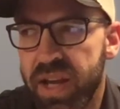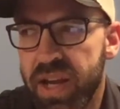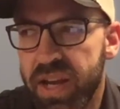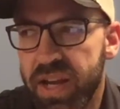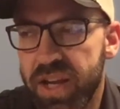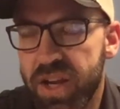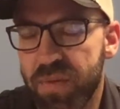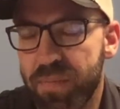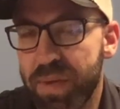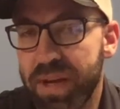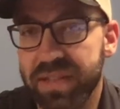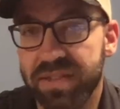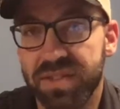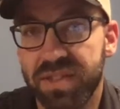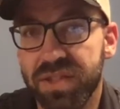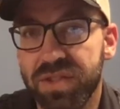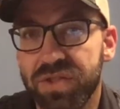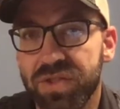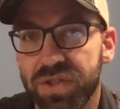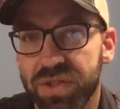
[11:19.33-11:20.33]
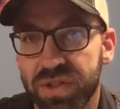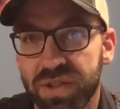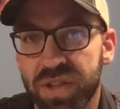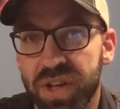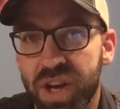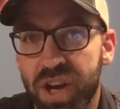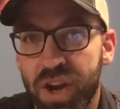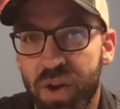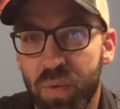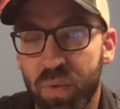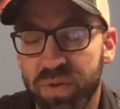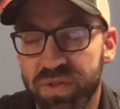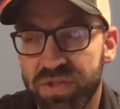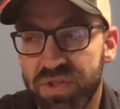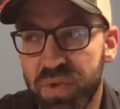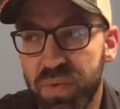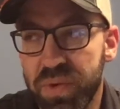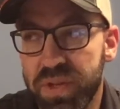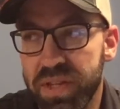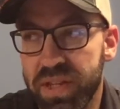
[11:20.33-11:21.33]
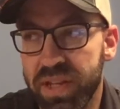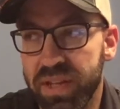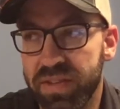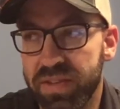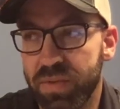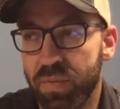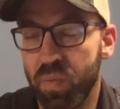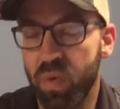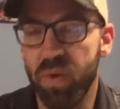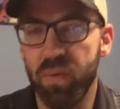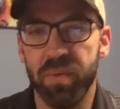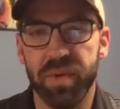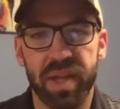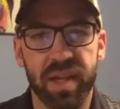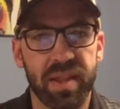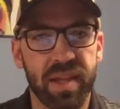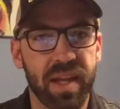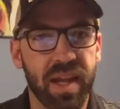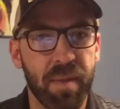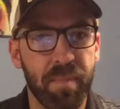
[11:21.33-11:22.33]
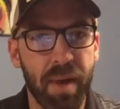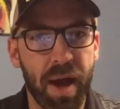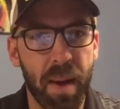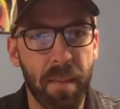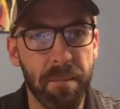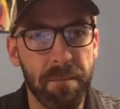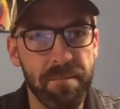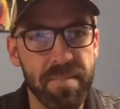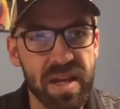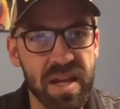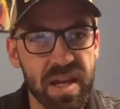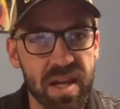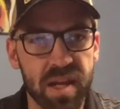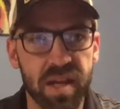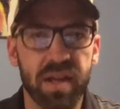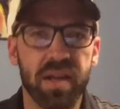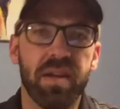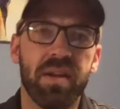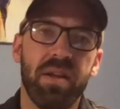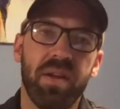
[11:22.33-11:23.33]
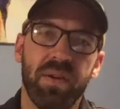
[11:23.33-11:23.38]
my sister was doing this, and what would they think about me?